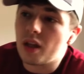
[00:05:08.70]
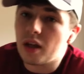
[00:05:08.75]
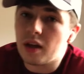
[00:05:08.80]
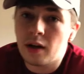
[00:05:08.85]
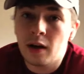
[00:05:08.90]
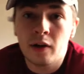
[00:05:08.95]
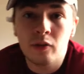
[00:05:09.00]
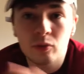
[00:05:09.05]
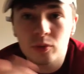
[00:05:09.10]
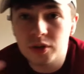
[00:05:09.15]

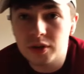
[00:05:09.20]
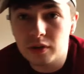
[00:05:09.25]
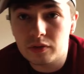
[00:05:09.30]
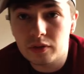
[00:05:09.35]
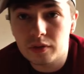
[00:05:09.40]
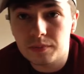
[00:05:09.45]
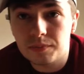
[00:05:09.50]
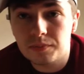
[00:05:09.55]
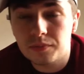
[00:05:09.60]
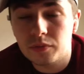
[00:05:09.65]
Everyone's
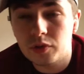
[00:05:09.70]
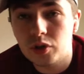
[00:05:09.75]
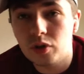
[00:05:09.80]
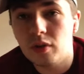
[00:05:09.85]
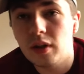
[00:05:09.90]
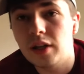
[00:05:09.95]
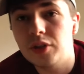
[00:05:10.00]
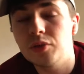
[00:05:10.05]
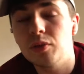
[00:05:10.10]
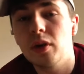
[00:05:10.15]
different. So
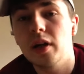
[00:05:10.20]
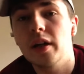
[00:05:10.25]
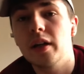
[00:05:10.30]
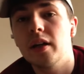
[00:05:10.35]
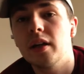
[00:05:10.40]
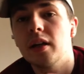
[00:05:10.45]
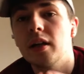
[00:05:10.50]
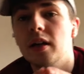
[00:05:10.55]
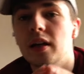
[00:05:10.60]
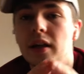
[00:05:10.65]
that's why
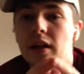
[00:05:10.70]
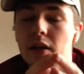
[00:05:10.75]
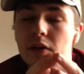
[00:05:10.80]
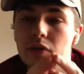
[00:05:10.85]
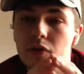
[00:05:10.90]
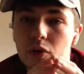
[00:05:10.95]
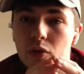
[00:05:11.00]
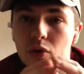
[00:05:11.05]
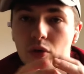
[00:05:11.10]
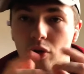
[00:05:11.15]
if
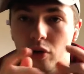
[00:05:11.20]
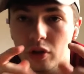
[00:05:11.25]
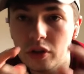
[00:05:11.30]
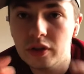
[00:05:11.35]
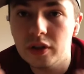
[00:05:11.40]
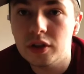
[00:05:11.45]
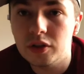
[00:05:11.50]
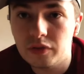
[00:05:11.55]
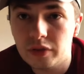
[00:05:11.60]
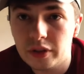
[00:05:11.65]
you look at
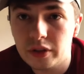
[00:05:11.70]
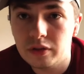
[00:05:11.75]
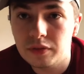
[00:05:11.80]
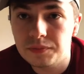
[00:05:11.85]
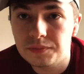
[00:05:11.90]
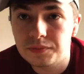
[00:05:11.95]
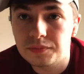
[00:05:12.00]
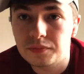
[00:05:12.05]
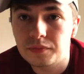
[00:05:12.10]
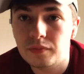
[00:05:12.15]
this video
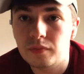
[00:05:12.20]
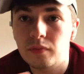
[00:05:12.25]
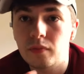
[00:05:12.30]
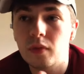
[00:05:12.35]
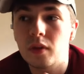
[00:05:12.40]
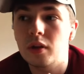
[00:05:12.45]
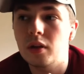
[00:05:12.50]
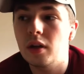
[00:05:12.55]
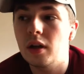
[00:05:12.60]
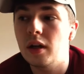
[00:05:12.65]

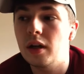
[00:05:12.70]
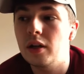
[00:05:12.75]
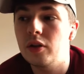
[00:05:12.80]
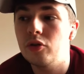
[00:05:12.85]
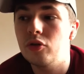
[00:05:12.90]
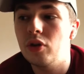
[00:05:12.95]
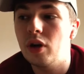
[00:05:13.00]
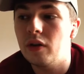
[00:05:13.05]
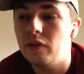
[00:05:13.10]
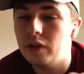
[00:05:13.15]
and
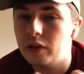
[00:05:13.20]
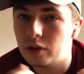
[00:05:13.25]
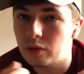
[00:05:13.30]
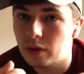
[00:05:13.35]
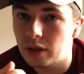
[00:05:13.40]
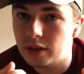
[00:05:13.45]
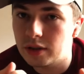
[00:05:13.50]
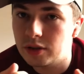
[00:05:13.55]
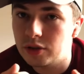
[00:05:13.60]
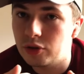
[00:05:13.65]
you have any
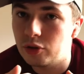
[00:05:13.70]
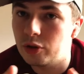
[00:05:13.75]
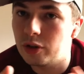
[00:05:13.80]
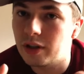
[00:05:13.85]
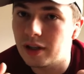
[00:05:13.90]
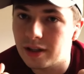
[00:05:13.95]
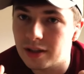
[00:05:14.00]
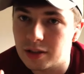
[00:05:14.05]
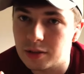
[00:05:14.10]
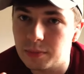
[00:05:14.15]
questions, you can
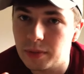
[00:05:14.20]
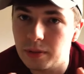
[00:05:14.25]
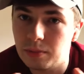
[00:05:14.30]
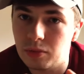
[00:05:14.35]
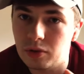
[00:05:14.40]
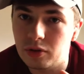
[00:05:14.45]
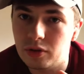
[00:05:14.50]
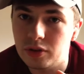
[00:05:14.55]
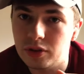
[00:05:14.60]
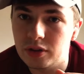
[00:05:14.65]
ask me,
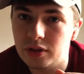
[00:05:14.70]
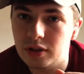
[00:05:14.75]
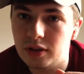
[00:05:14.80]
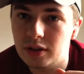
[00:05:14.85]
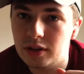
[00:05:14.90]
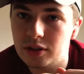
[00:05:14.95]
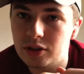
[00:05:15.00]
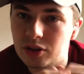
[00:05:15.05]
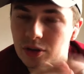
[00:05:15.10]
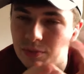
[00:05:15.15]
because
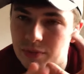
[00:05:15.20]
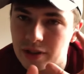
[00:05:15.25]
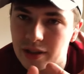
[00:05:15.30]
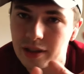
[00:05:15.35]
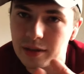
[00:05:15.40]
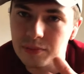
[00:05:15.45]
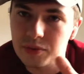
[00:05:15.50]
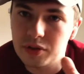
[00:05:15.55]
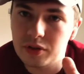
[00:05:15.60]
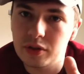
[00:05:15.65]

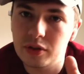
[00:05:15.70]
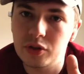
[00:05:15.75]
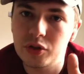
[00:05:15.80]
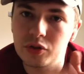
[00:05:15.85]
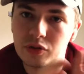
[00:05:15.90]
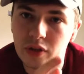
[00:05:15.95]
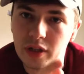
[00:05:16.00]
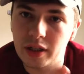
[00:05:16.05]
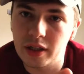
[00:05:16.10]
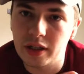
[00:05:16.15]
sometimes
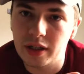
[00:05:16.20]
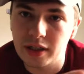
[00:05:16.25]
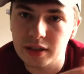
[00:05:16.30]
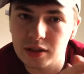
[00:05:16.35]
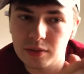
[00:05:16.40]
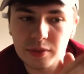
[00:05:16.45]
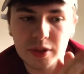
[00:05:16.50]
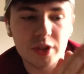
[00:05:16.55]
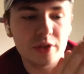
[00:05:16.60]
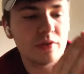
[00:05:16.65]
training has to
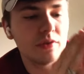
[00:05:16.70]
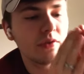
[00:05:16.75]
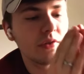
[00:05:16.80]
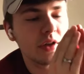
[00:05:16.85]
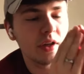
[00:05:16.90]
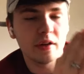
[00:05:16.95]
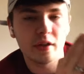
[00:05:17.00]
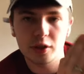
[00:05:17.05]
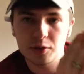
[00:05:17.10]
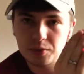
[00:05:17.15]
be
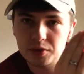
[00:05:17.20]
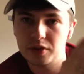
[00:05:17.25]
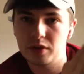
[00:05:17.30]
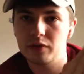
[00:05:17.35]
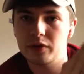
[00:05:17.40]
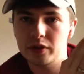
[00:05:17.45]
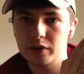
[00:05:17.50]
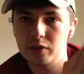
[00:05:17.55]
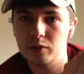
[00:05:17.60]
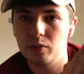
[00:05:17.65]
very
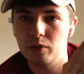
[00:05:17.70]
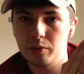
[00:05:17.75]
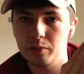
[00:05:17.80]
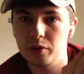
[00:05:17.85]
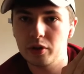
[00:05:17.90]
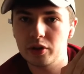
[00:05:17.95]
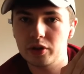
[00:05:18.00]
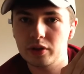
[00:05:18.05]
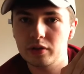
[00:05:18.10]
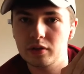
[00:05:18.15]
specific to one
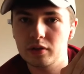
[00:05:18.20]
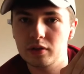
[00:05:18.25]
person.